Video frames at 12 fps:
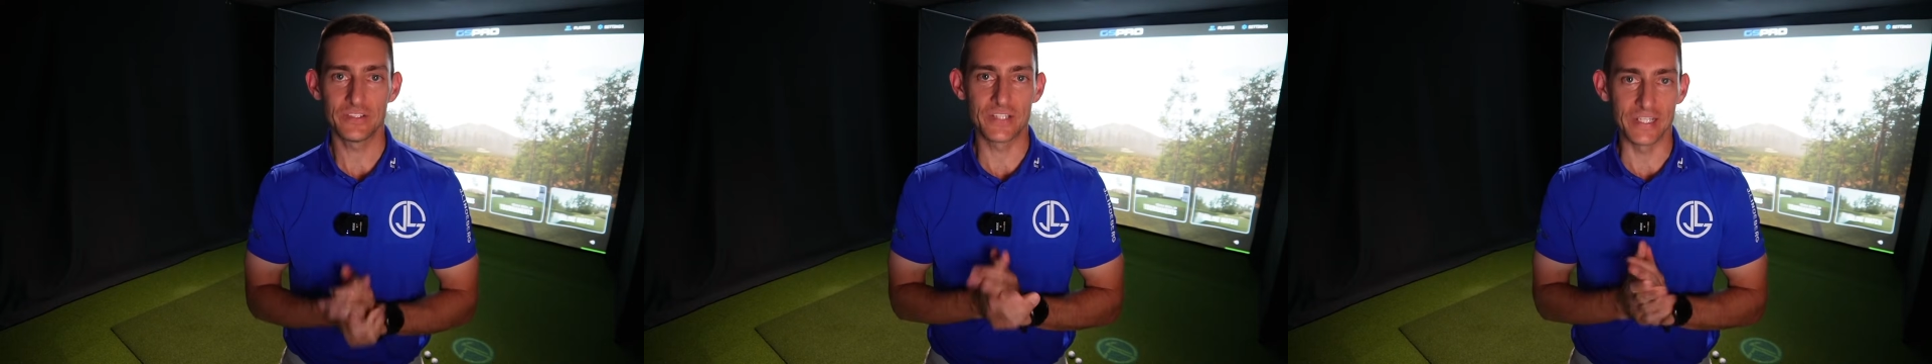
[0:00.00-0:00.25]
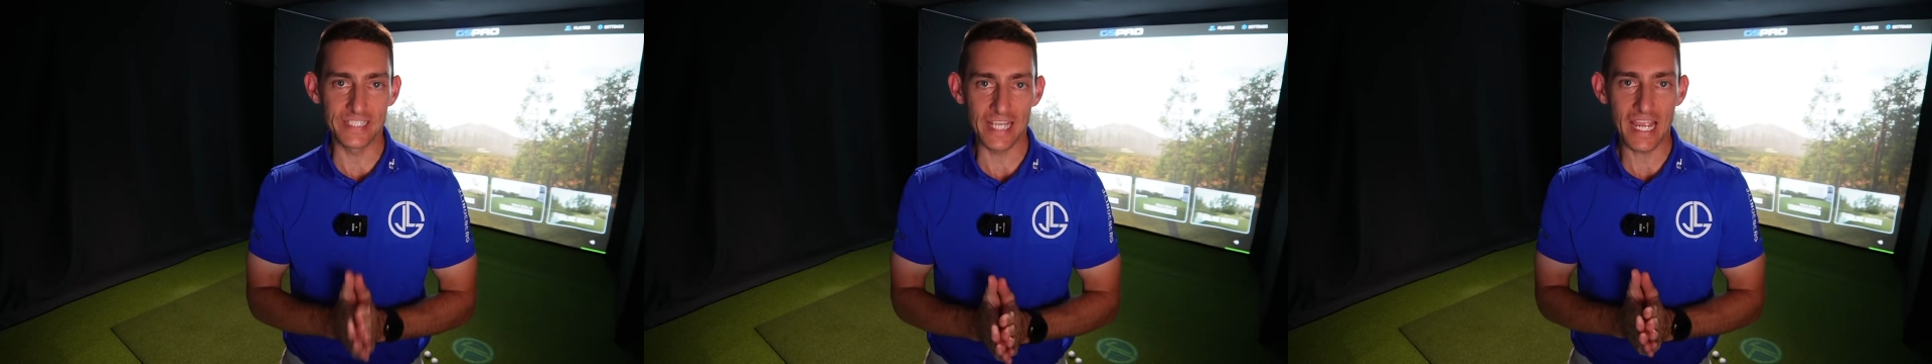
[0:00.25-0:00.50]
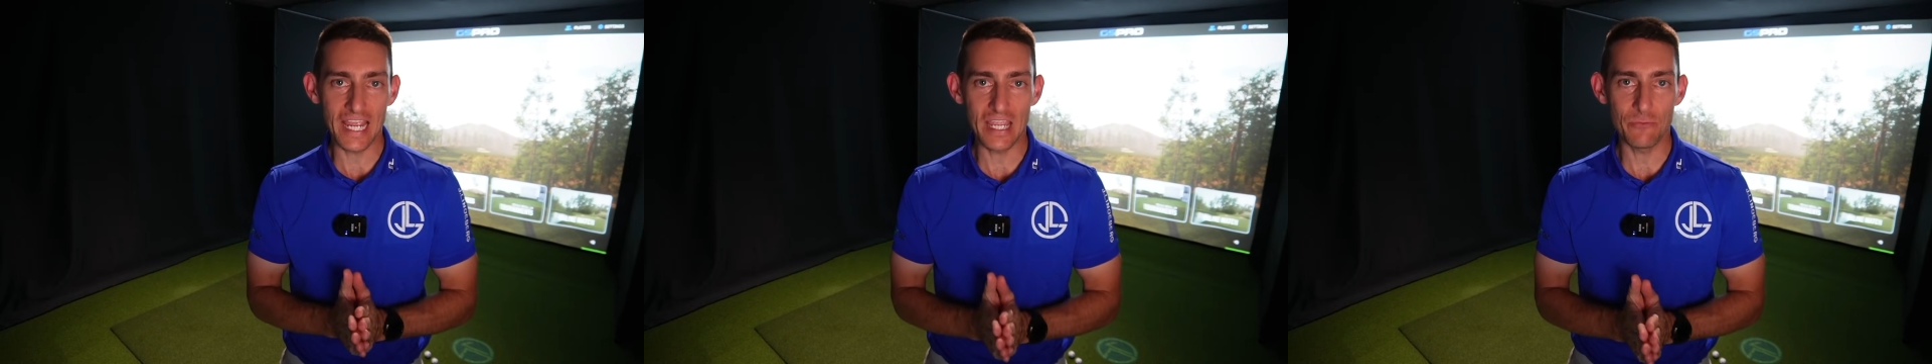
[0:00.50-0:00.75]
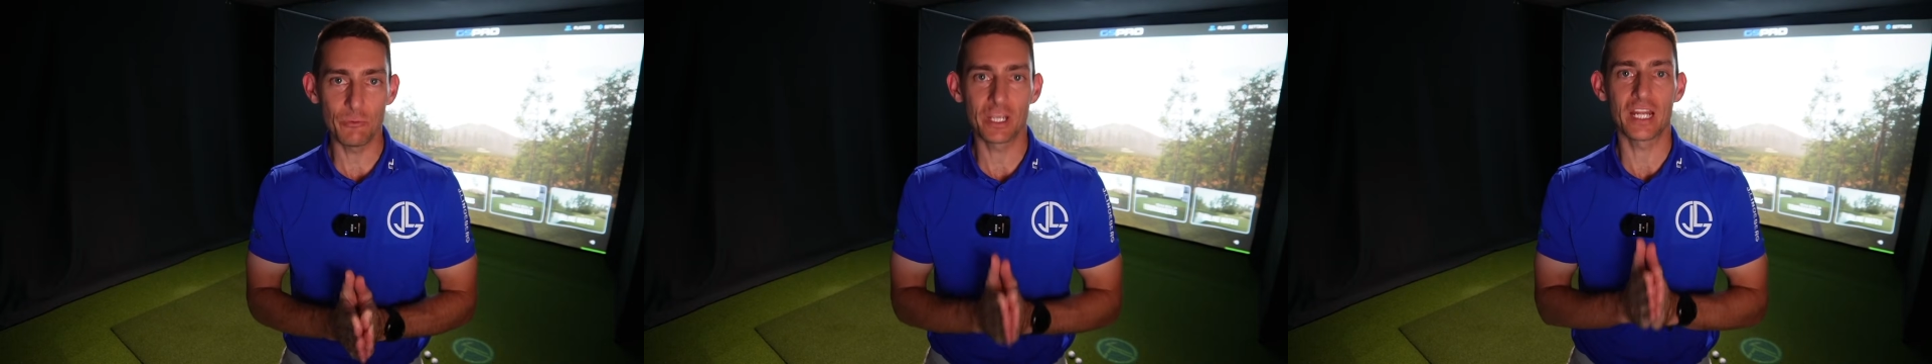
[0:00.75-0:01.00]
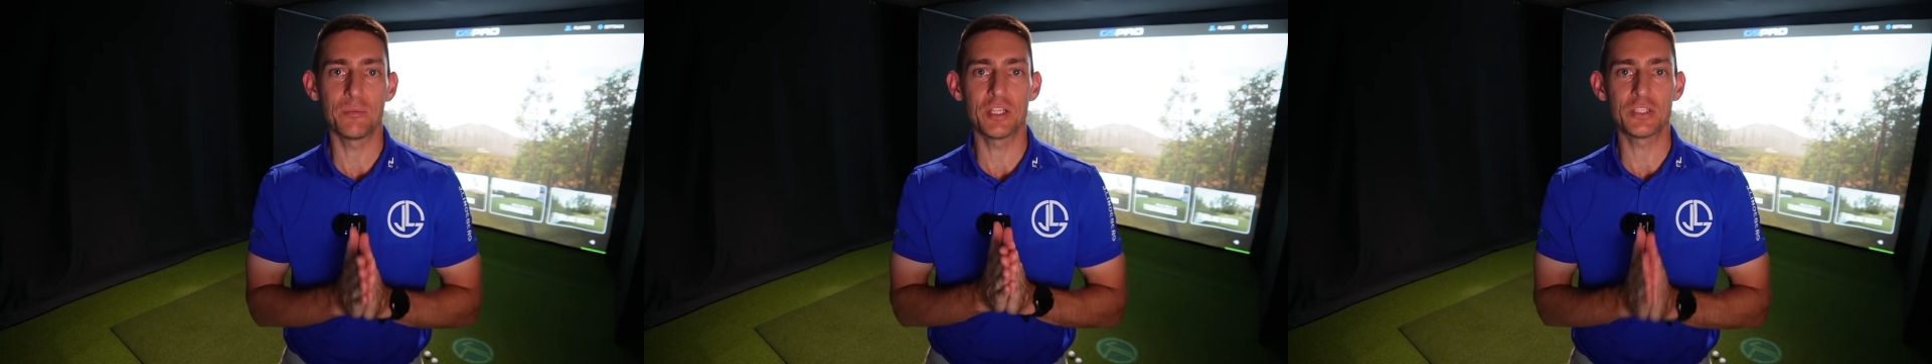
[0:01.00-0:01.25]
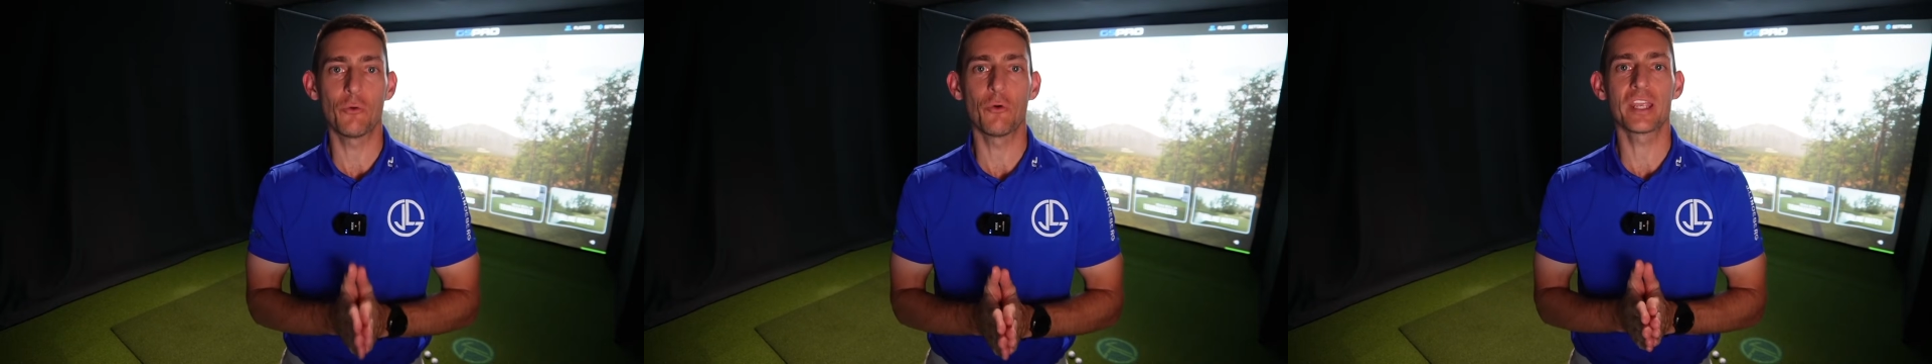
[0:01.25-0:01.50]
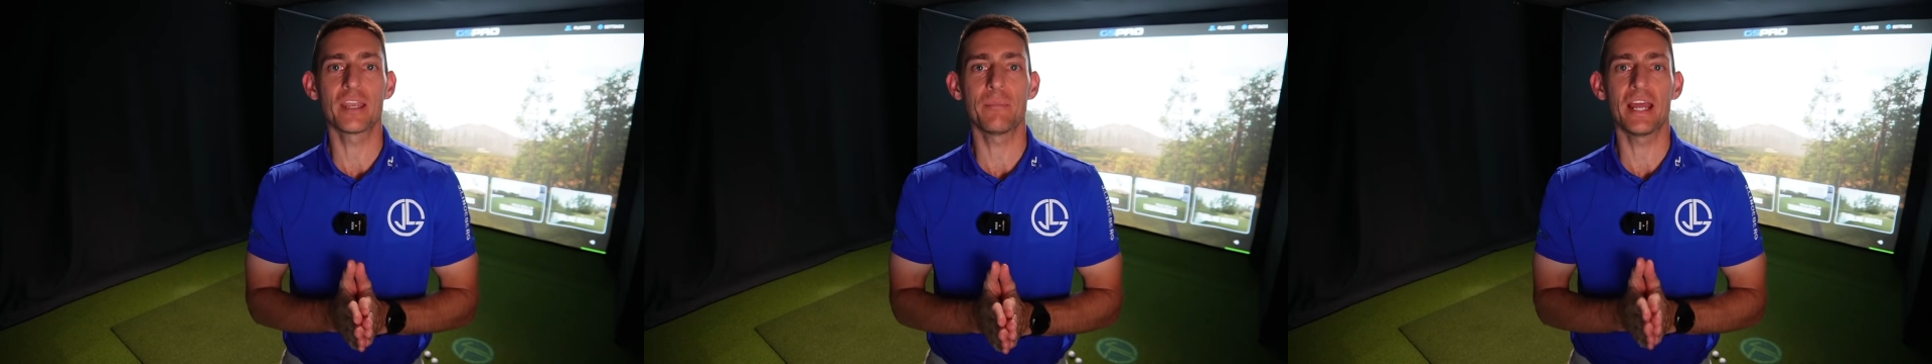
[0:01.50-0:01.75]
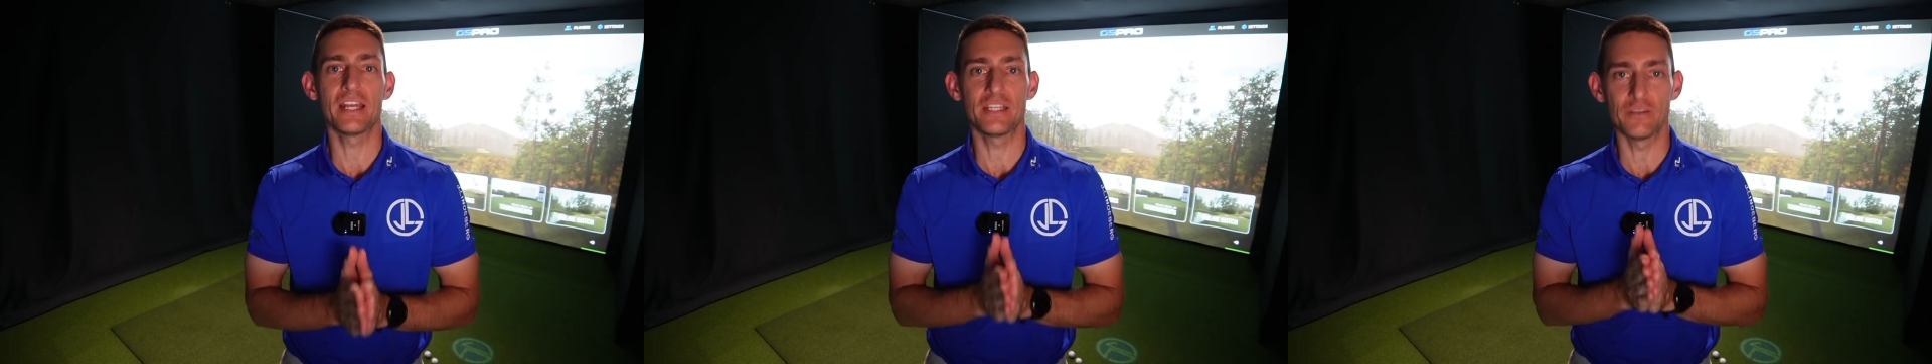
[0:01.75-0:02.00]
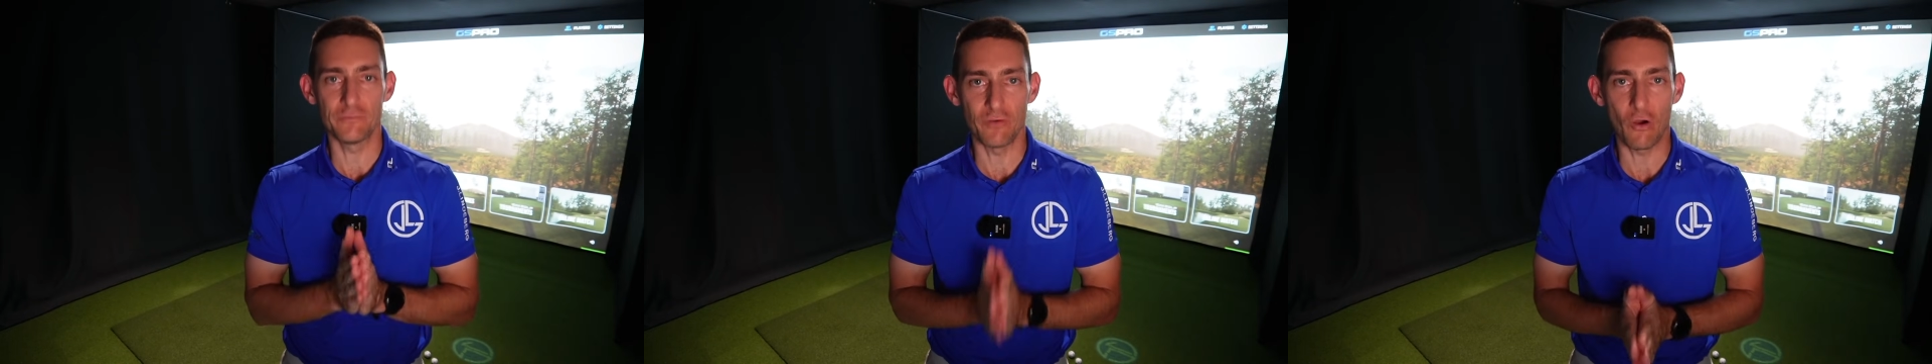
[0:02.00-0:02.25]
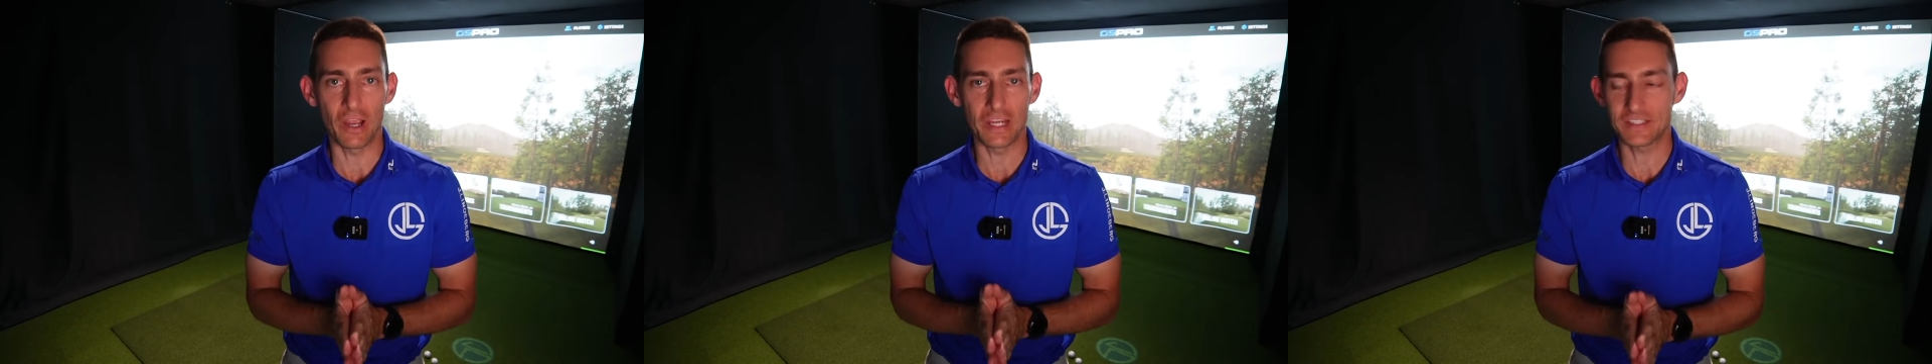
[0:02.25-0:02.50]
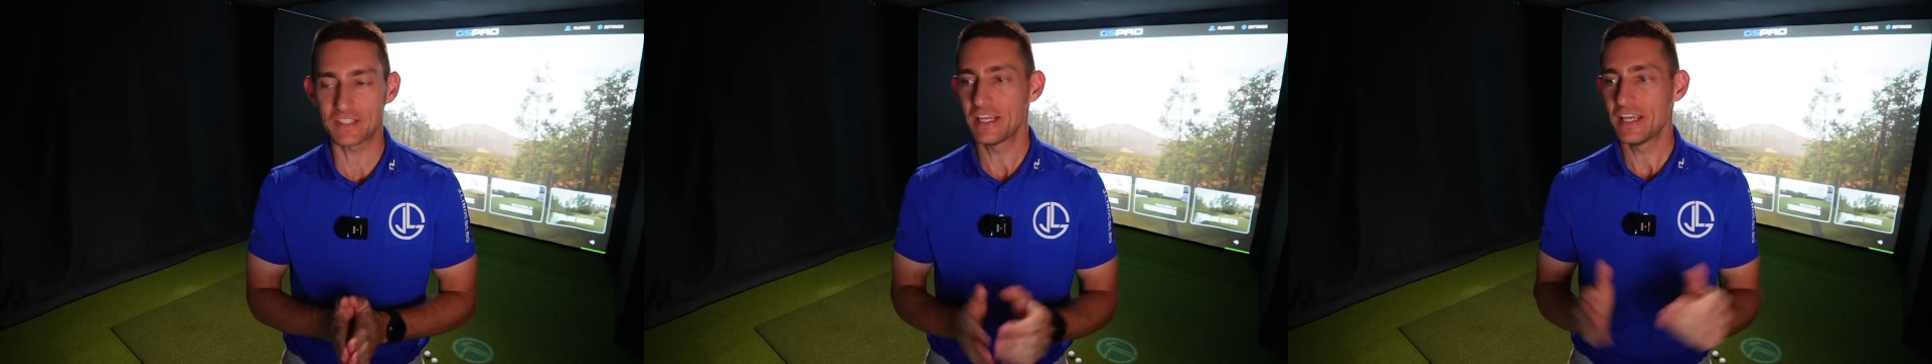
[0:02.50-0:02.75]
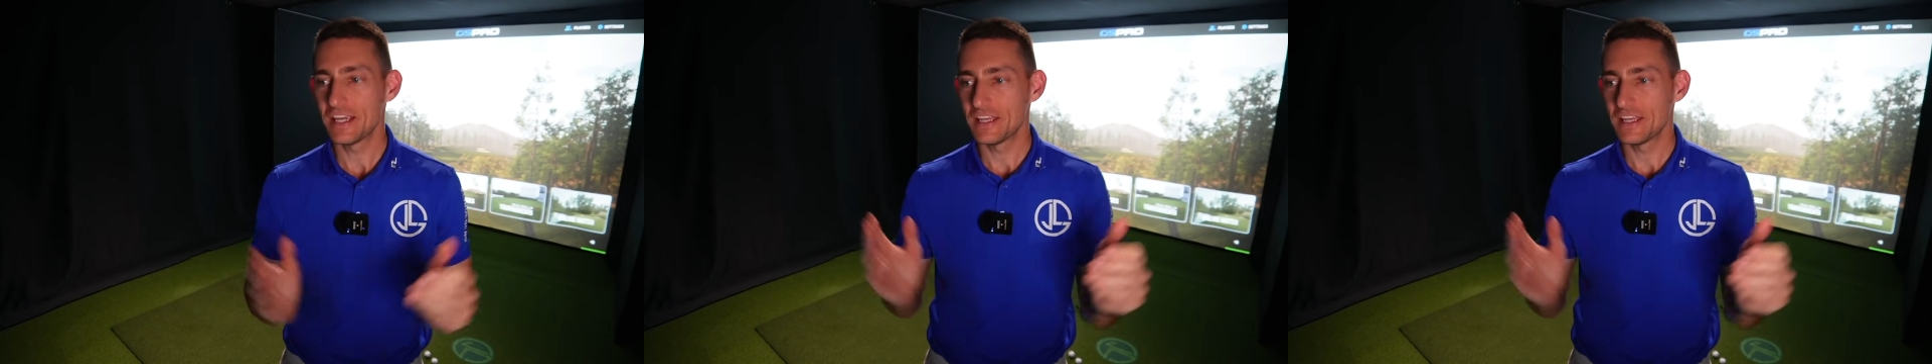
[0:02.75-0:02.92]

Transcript: Today we're going to be talking about a device